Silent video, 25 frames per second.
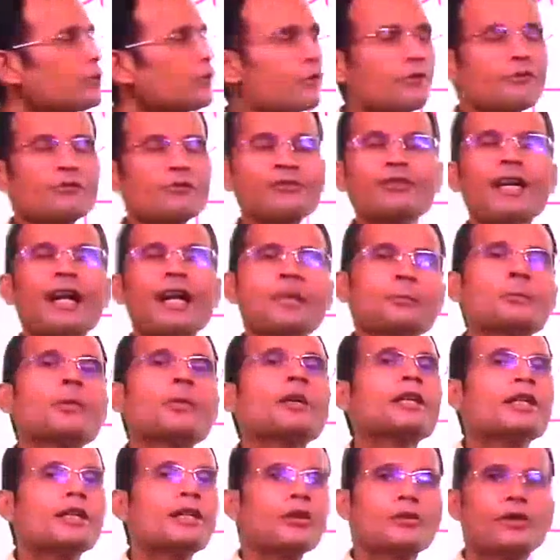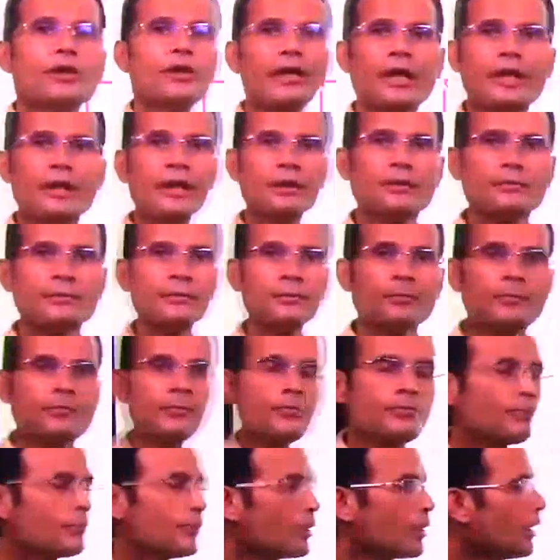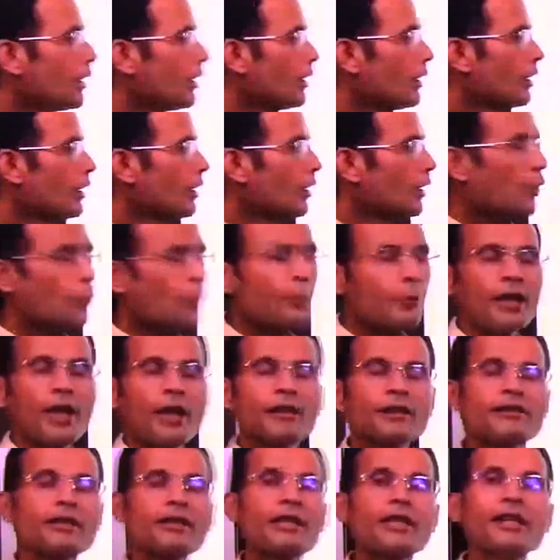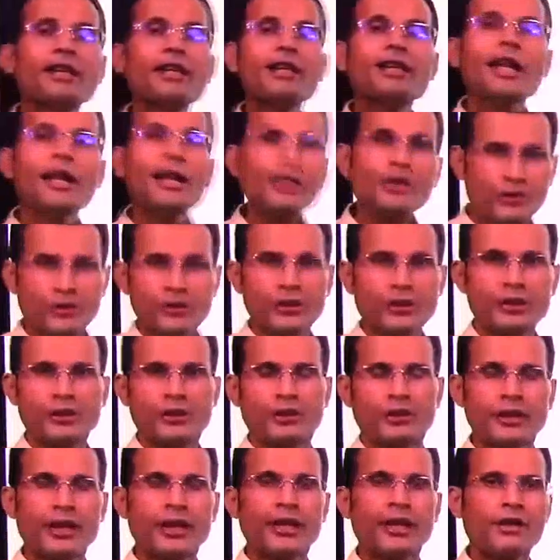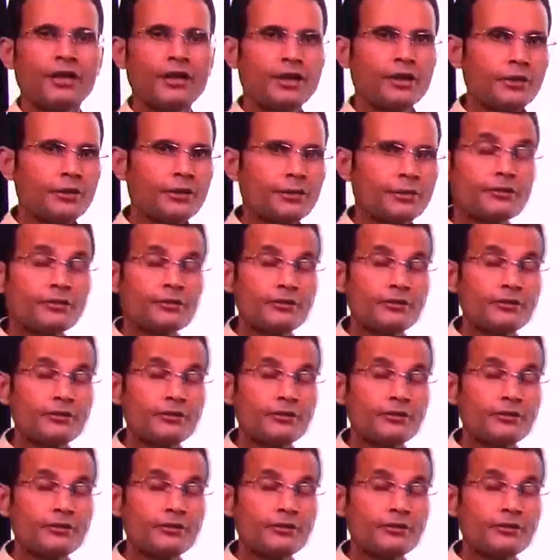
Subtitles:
of that particular ion. When I say electrical gradient